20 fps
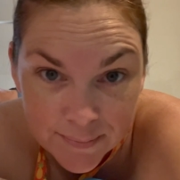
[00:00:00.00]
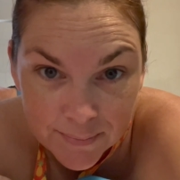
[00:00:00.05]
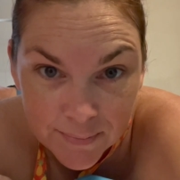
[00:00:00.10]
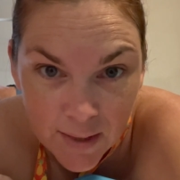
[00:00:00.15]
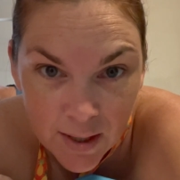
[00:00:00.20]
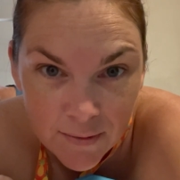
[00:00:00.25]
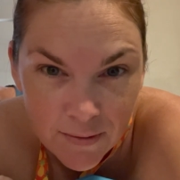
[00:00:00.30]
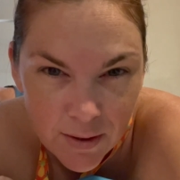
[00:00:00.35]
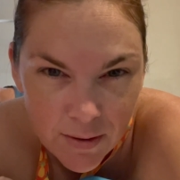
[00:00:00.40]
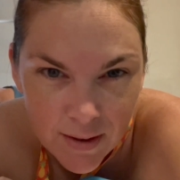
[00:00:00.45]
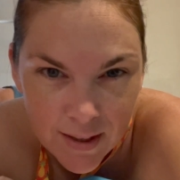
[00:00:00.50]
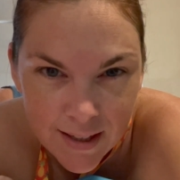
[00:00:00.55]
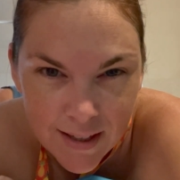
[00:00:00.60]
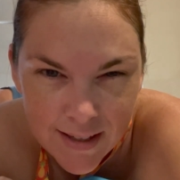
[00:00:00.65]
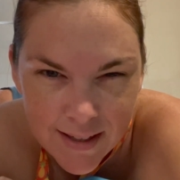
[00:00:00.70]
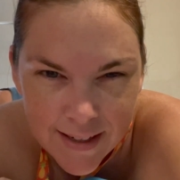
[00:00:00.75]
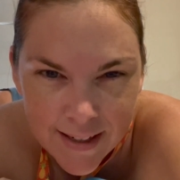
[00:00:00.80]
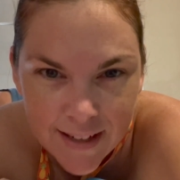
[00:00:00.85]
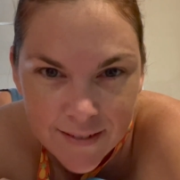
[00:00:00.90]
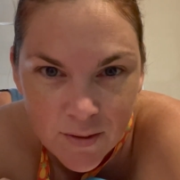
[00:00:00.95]
A few
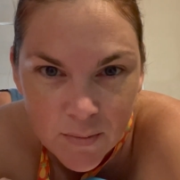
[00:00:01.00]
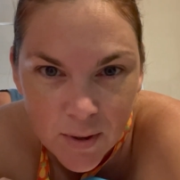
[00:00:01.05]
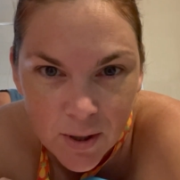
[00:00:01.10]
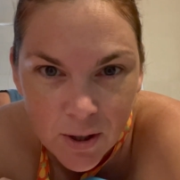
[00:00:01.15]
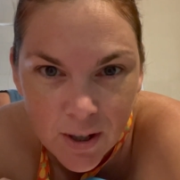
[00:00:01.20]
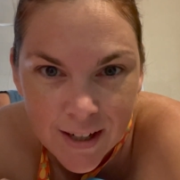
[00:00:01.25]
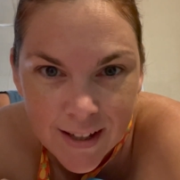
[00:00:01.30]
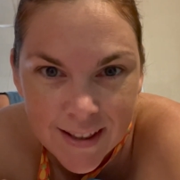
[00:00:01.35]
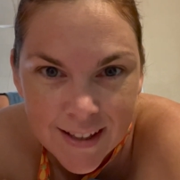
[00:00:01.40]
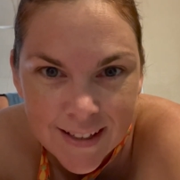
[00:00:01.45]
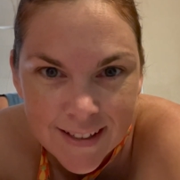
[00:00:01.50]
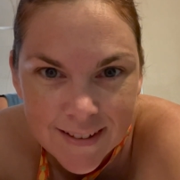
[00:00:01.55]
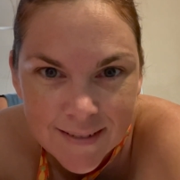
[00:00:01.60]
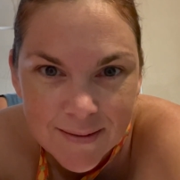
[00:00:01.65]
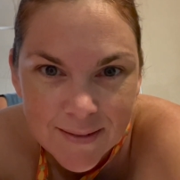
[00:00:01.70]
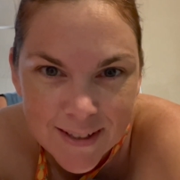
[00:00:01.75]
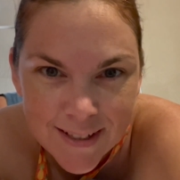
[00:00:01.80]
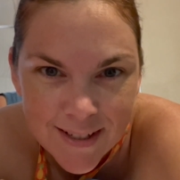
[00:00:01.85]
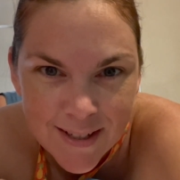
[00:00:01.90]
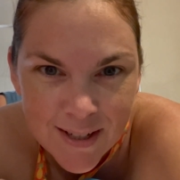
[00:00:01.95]
things. I give him more credit than
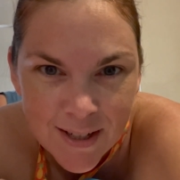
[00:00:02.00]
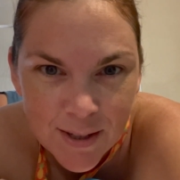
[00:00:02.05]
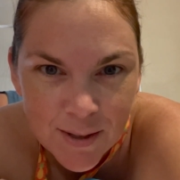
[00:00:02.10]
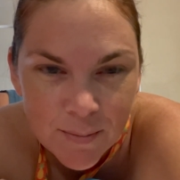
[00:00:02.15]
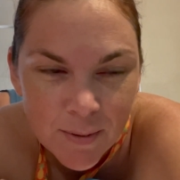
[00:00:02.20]
is due,